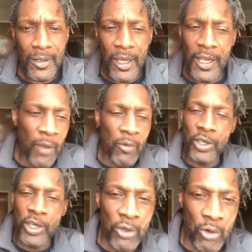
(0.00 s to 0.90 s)
And they want
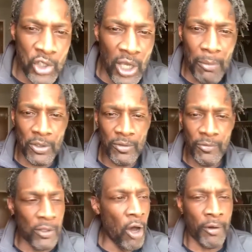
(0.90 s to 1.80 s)
to give you a summons for
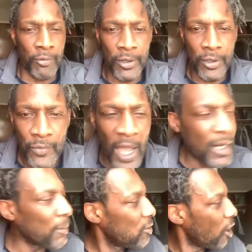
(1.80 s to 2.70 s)
laundering. How can
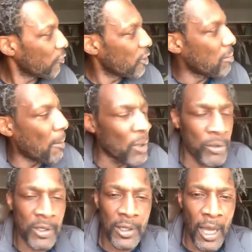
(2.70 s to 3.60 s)
I be laundering in my
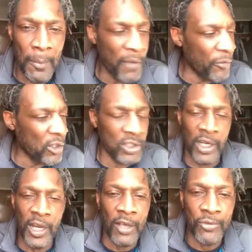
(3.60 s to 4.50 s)
building? I pay fifteen
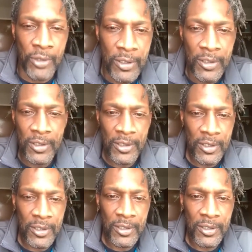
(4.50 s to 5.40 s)
hundred dollars for
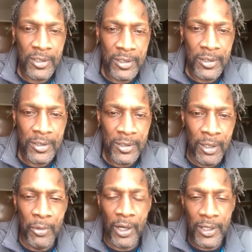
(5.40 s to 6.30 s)
a
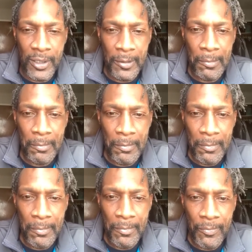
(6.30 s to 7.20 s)
month.
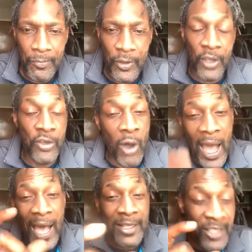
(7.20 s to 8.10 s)
And your
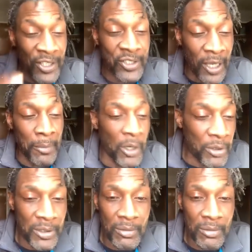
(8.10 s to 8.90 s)
I D say the building.